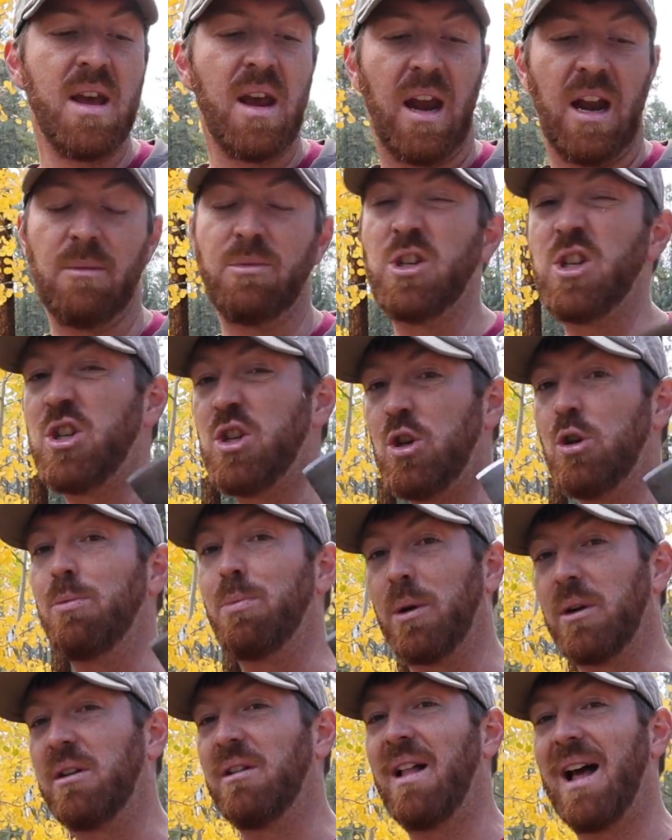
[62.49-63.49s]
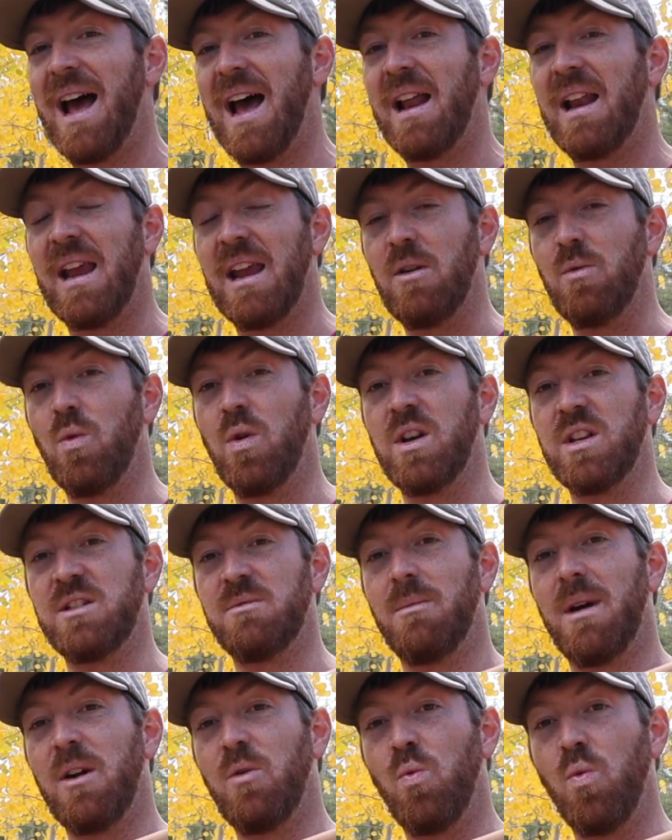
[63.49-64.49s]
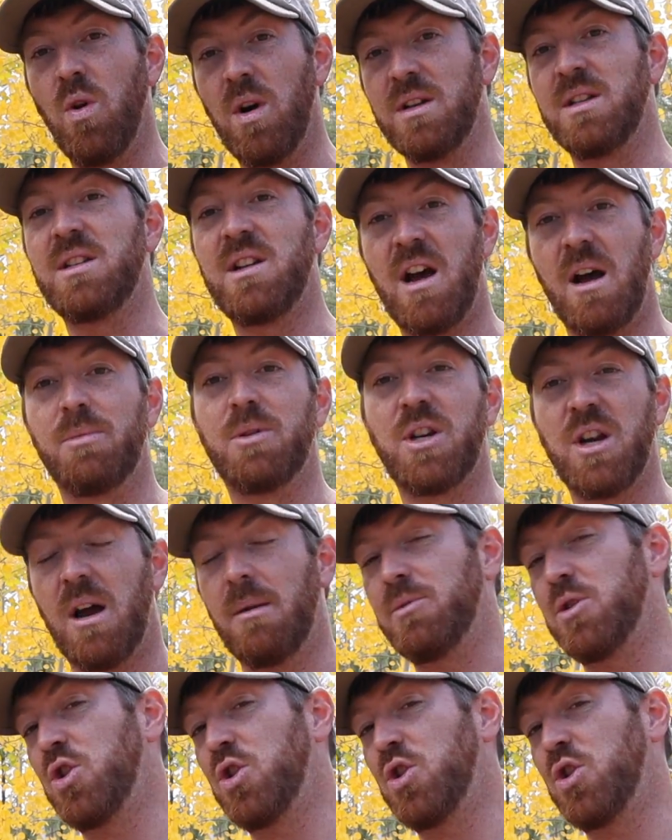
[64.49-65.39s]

And I'm super glad it was my one-stop shop